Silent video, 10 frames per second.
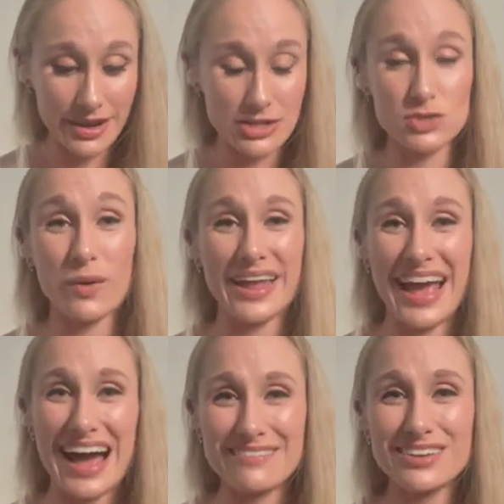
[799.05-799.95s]
just want to
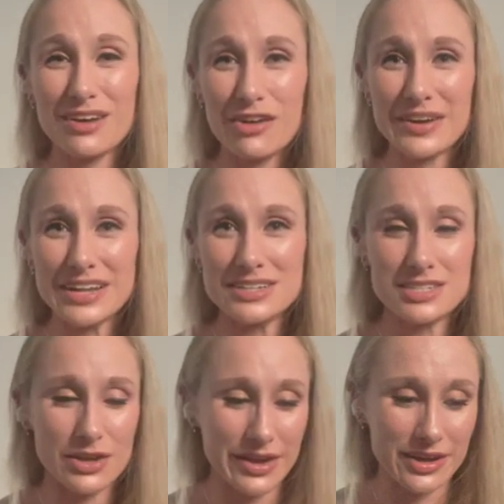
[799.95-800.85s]
have it already
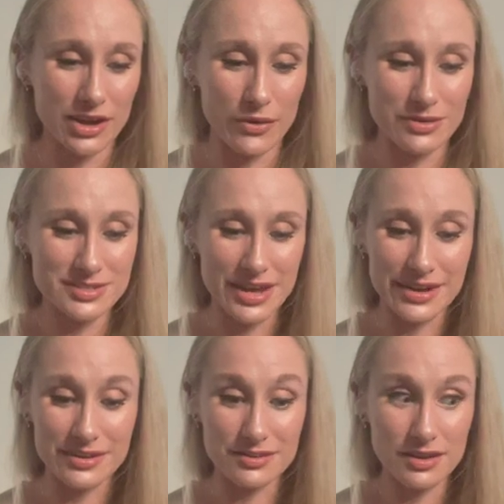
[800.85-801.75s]
so I can go outside
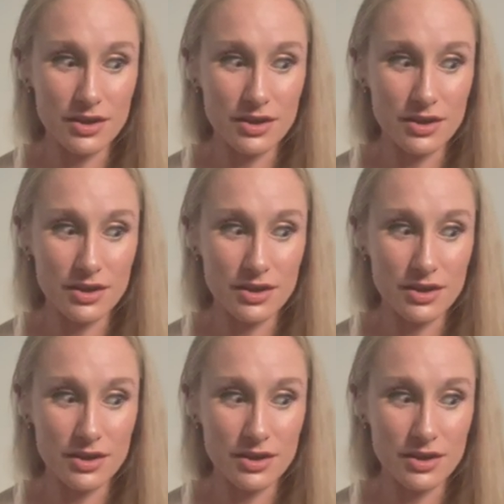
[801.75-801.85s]
and